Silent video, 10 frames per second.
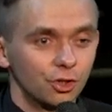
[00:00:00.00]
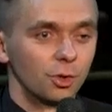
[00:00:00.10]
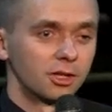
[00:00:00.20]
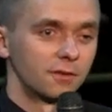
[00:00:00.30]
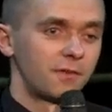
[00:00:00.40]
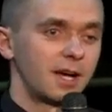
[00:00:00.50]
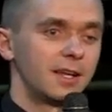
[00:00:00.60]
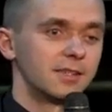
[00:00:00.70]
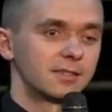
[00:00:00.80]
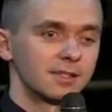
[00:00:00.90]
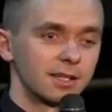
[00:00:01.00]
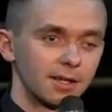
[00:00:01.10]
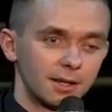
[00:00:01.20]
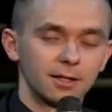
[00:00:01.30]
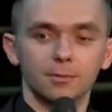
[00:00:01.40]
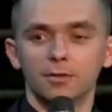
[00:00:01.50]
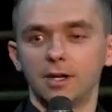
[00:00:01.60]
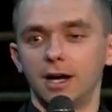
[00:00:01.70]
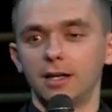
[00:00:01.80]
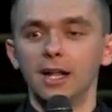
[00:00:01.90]
with our finances in the kingdom of
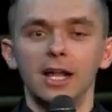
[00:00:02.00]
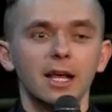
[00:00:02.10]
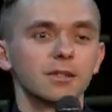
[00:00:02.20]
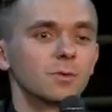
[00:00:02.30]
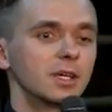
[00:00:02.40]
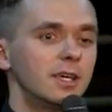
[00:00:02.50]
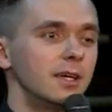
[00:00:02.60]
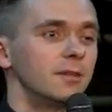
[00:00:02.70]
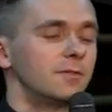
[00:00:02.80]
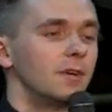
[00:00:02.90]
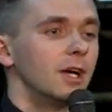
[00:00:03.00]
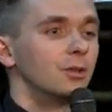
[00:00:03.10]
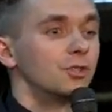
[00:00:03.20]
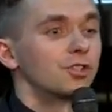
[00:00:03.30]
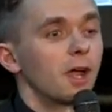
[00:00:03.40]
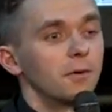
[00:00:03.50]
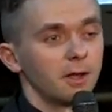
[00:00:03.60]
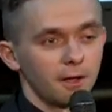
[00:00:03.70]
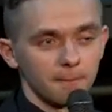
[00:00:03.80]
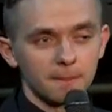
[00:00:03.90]
God is we give to charity.